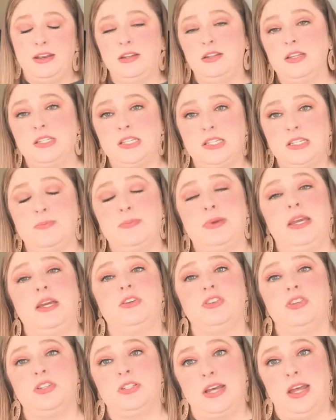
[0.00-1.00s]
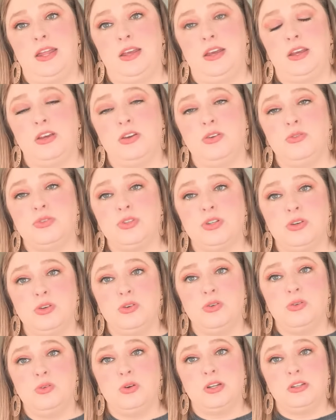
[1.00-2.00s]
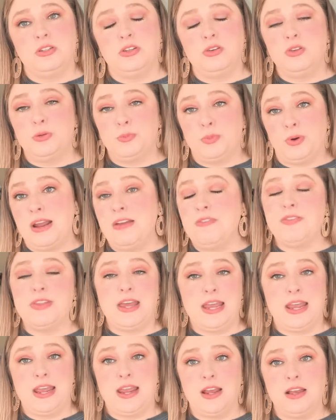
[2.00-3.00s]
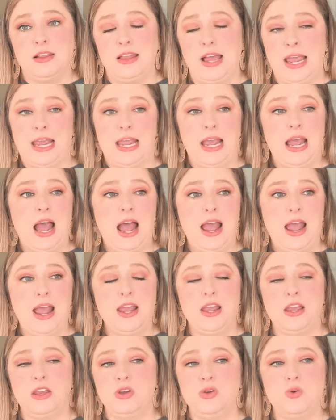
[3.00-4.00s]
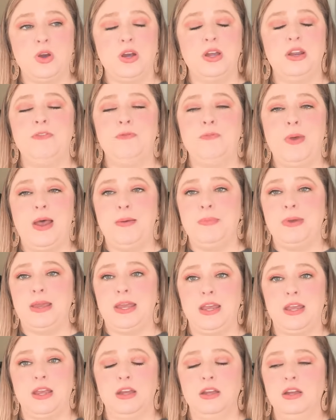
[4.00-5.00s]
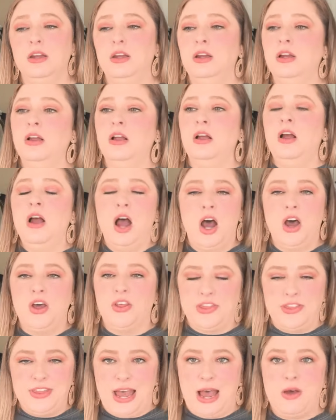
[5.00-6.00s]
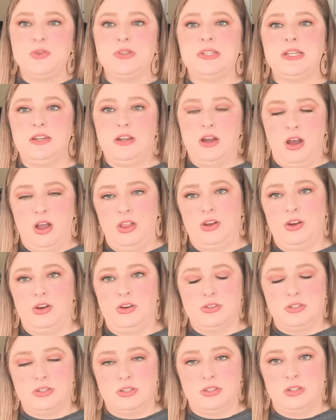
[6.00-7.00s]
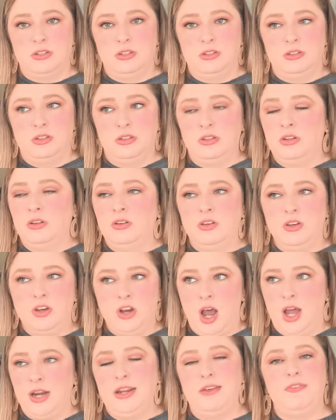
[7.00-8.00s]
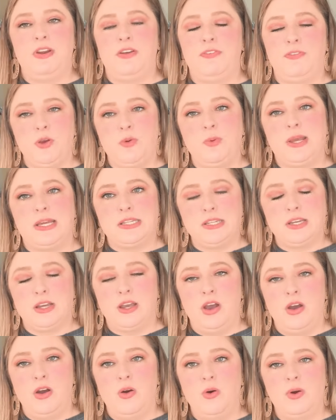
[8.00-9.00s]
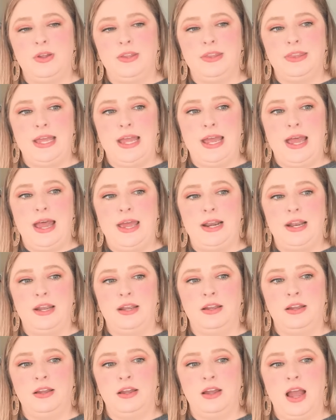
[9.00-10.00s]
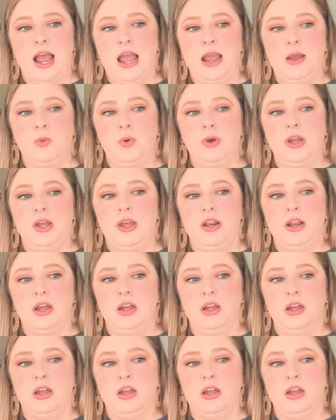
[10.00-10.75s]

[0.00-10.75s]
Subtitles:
this is me just telling you to do the brave thing. Like you could have bet me $1,000, not even a few weeks ago, that I would